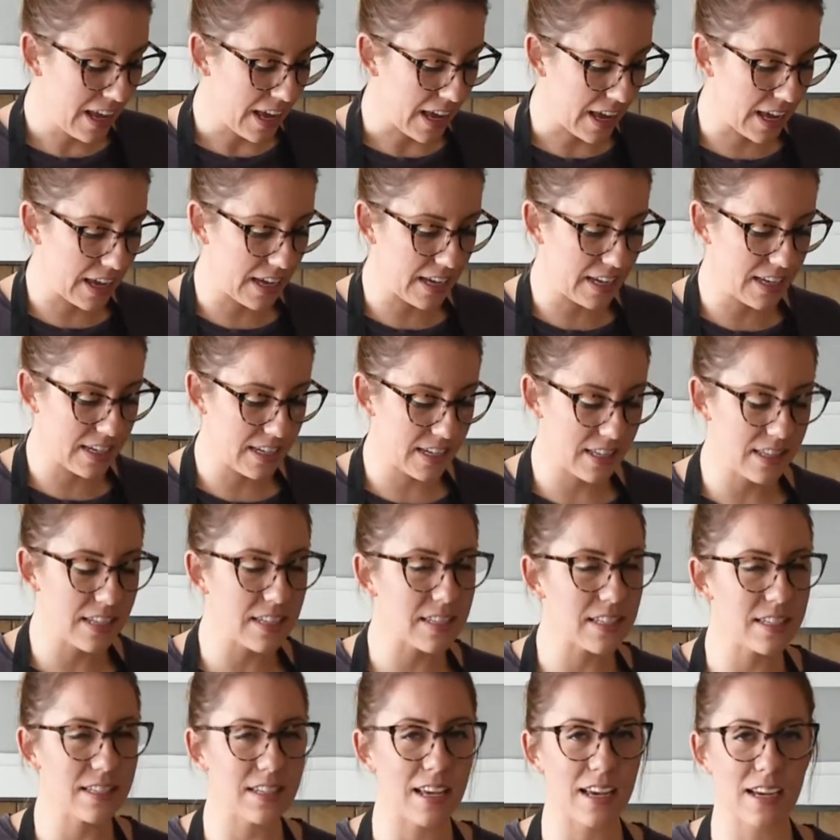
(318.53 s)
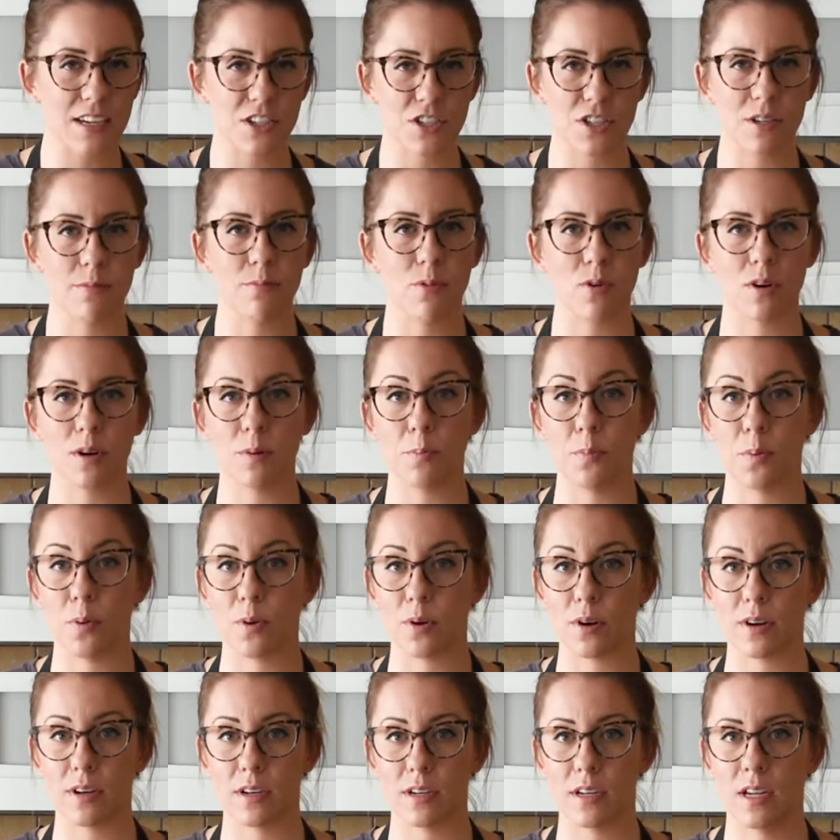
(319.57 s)
And this is actually more
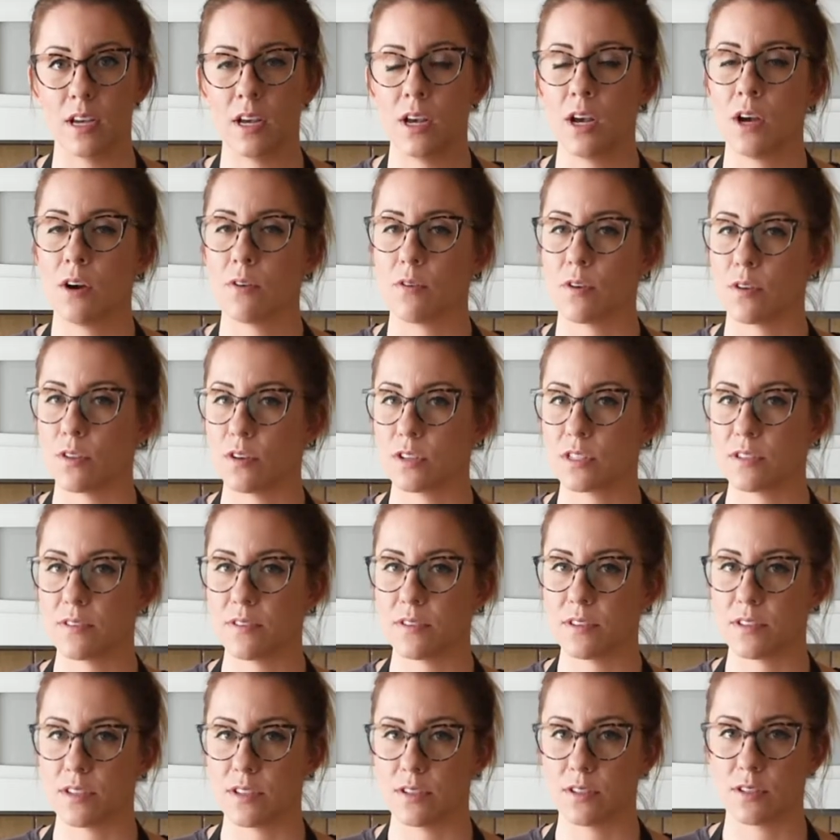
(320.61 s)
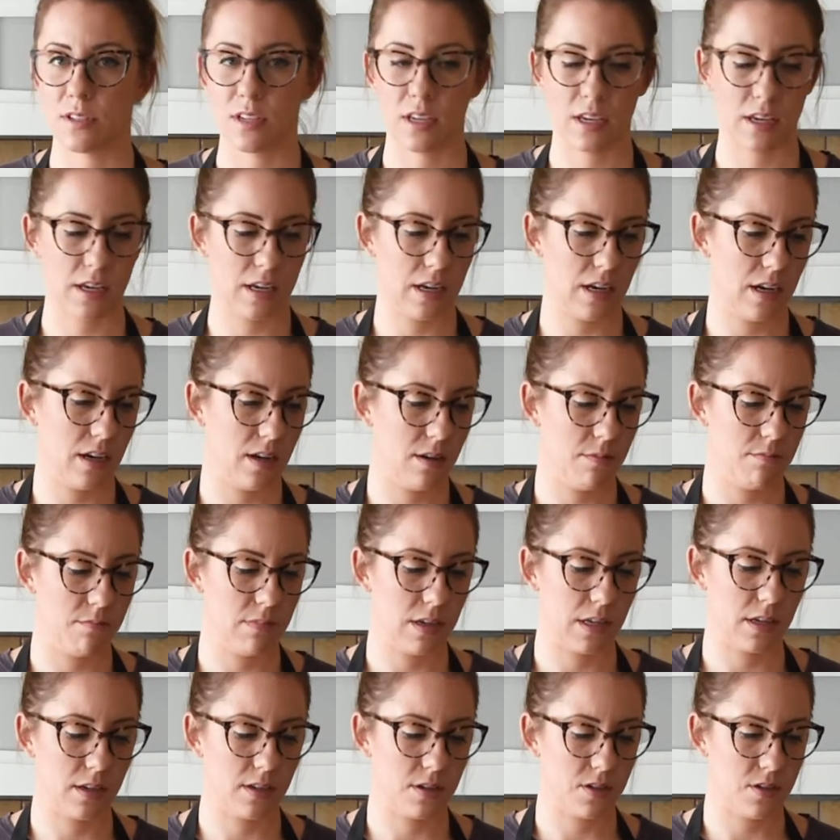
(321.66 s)
important for those of us using,
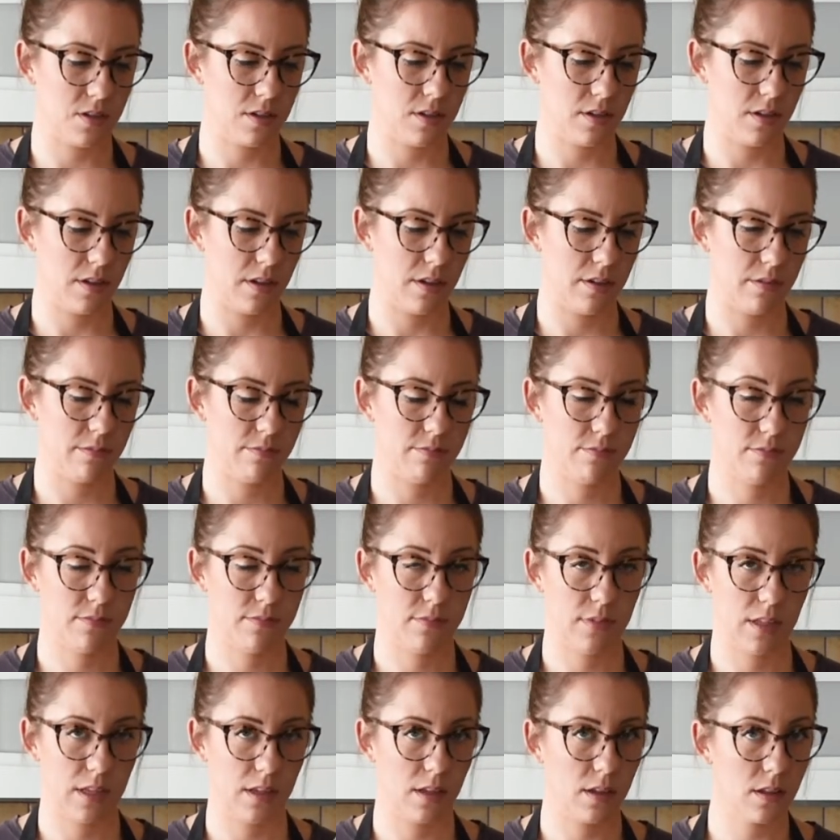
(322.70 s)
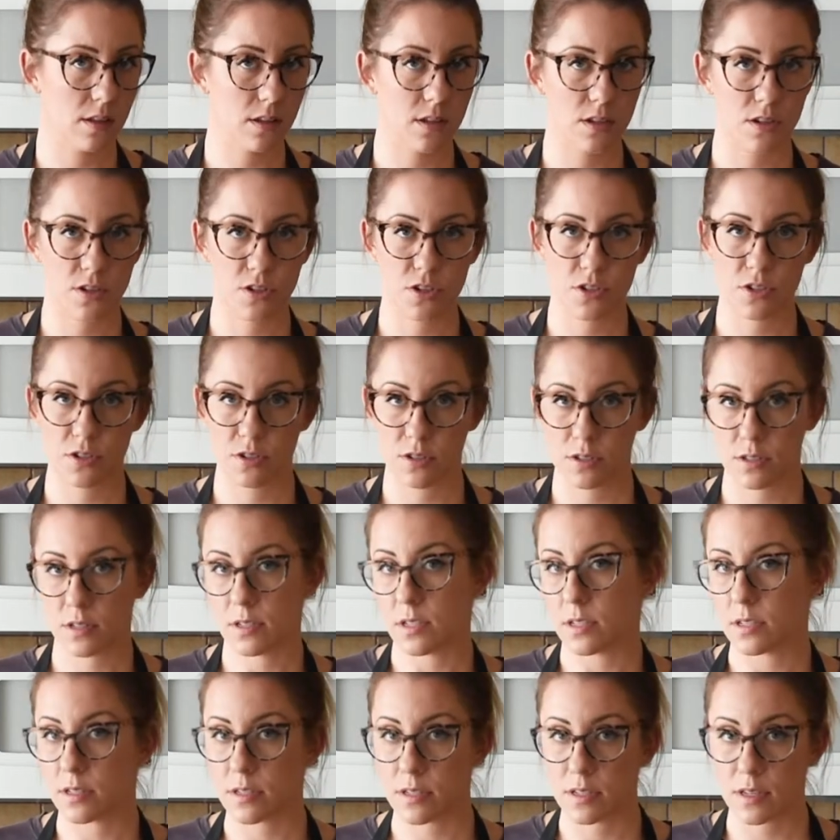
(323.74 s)
I guess, the English
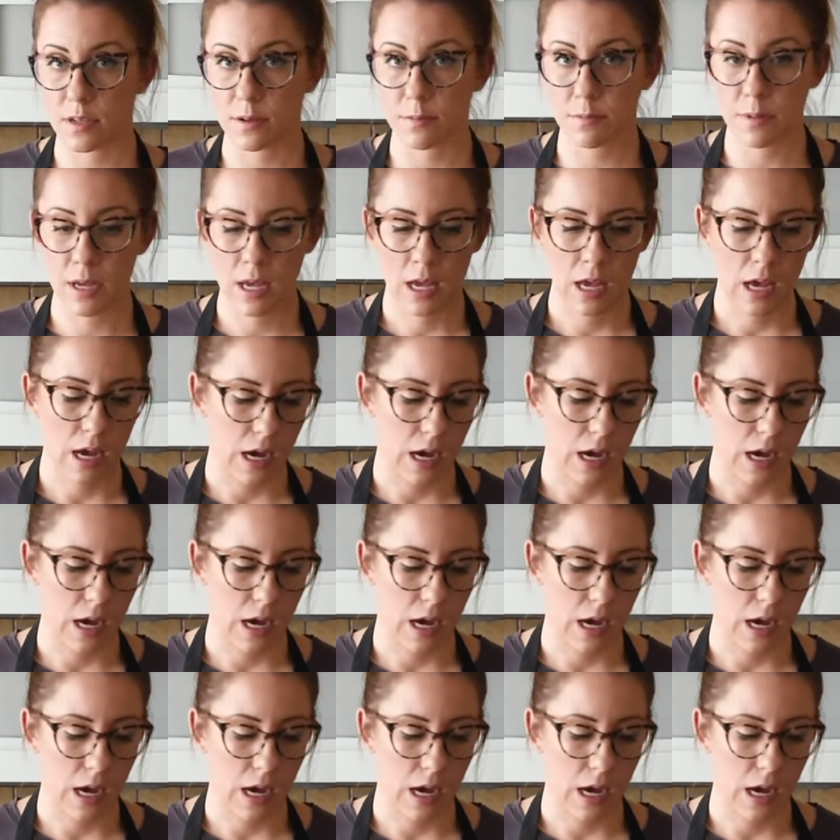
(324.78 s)
system.